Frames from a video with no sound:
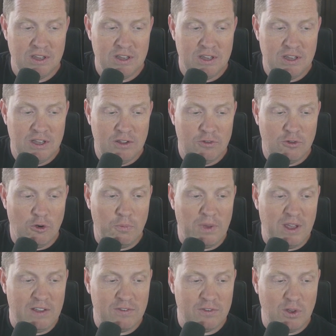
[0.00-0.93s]
So
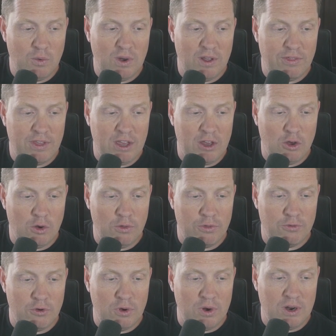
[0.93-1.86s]
basically what they go
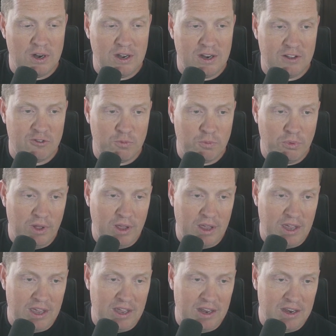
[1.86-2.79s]
through here and
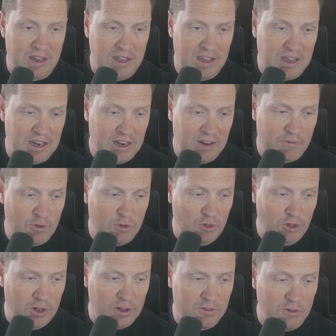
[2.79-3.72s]
explain, and if you
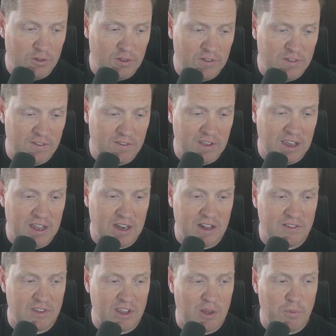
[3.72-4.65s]
look, so this is like an
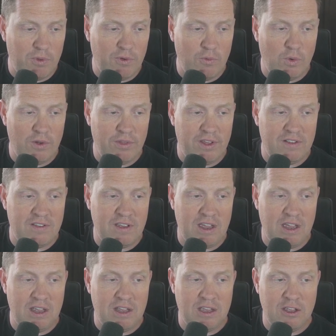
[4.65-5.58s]
example where they
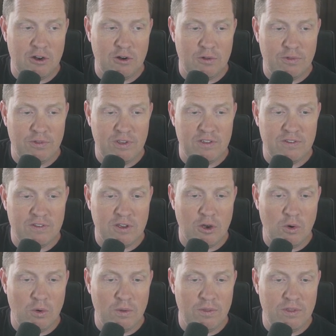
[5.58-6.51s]
take, you know, these
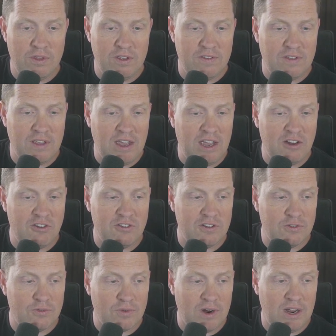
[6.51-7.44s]
co these
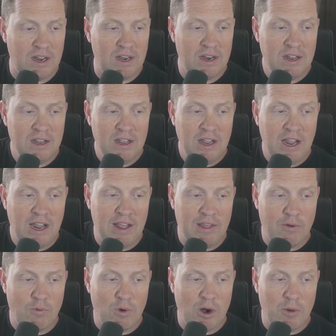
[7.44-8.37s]
agents, right, and
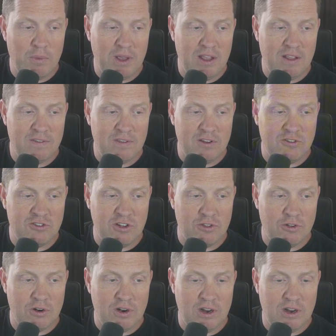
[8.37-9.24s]
they run them against each other.